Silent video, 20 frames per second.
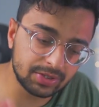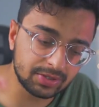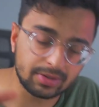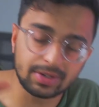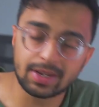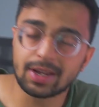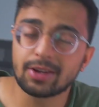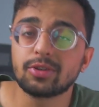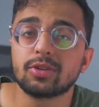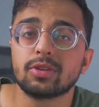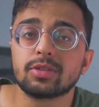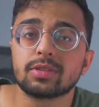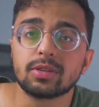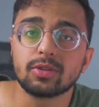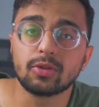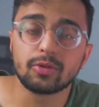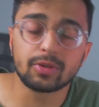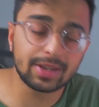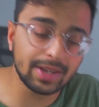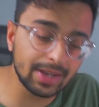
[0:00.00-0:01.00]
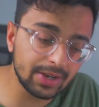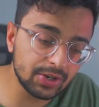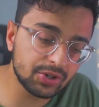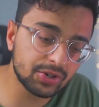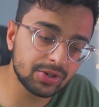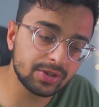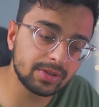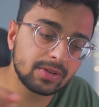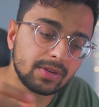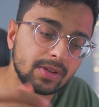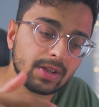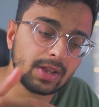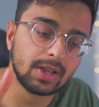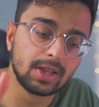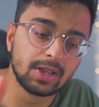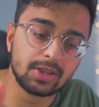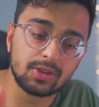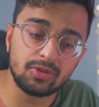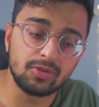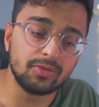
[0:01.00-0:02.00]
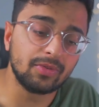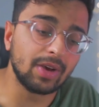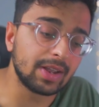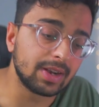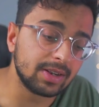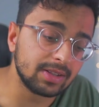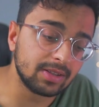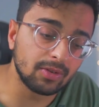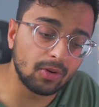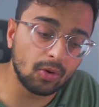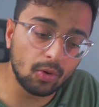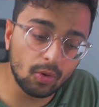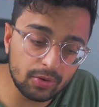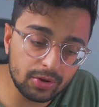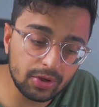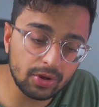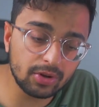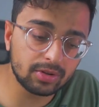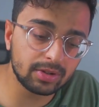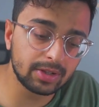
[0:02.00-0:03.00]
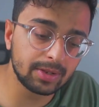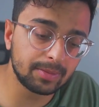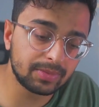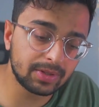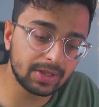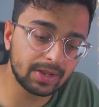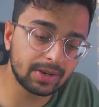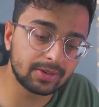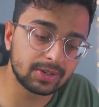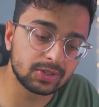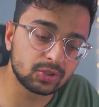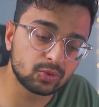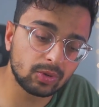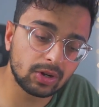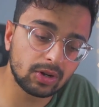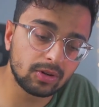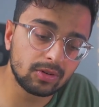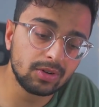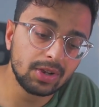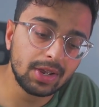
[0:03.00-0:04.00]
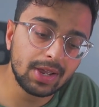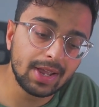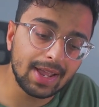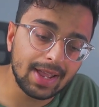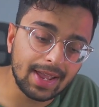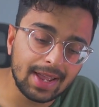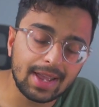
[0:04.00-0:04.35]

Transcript: So now you've got the location, you've added the audio clip there as well,